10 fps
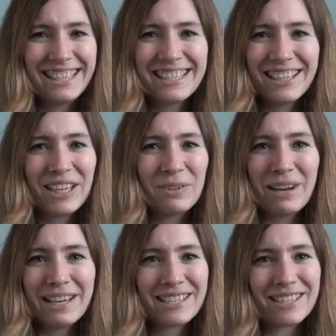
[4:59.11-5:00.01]
it's a good
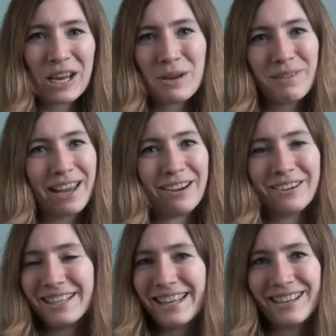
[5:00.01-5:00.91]
way to scope it
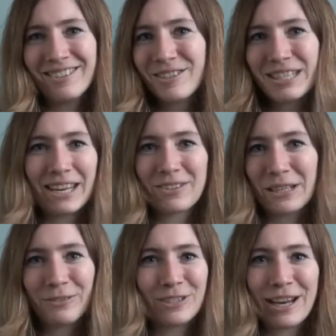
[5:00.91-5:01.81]
out and then set
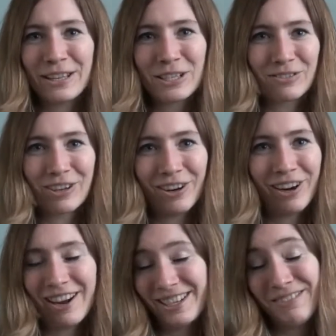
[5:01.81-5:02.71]
yourself a challenge of going
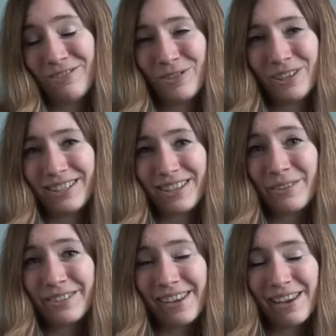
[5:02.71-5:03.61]
on higher difficulties, I
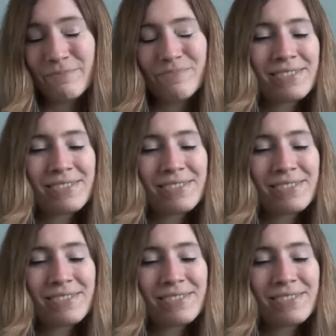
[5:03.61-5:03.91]
would say.